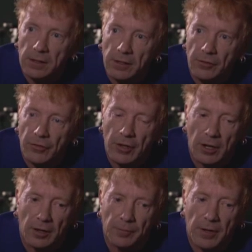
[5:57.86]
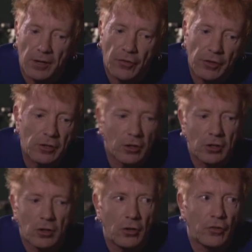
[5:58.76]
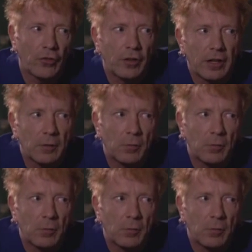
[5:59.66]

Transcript: And, uh, and so you, are constantly